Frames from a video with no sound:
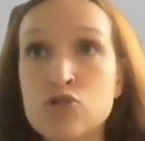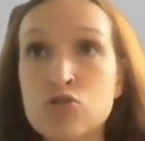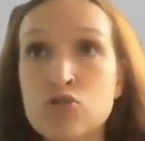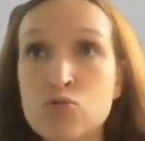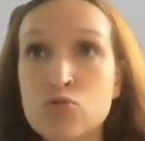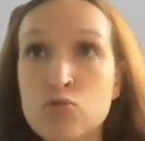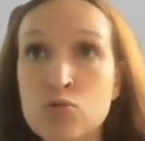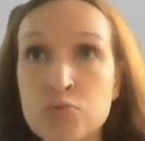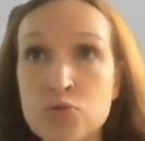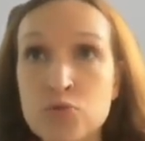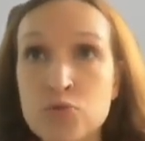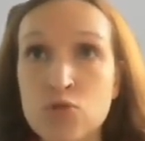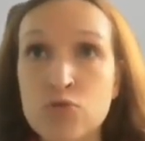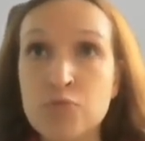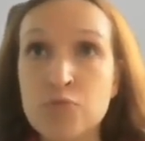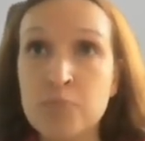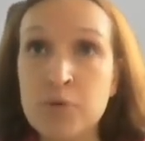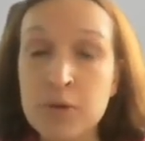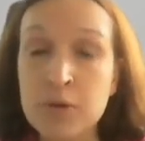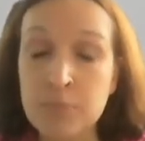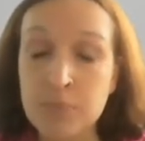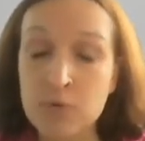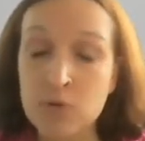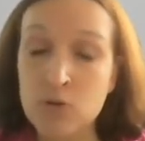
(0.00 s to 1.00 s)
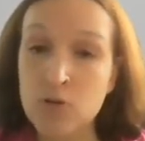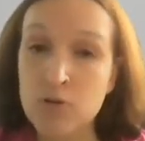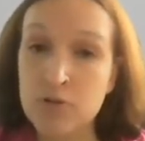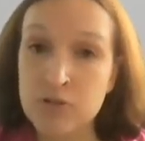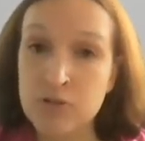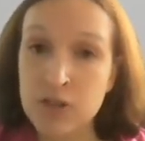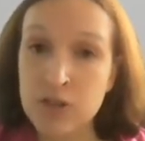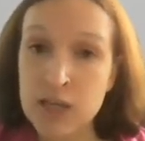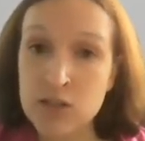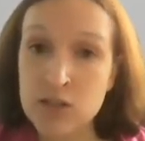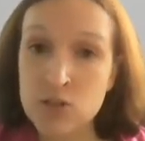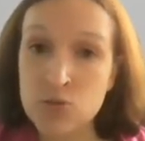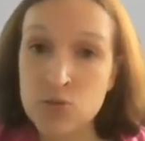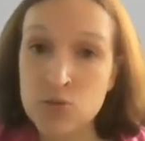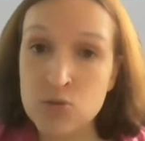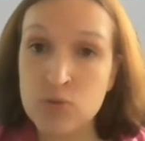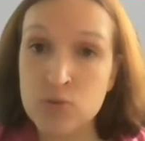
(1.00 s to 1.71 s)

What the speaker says: groups of people or things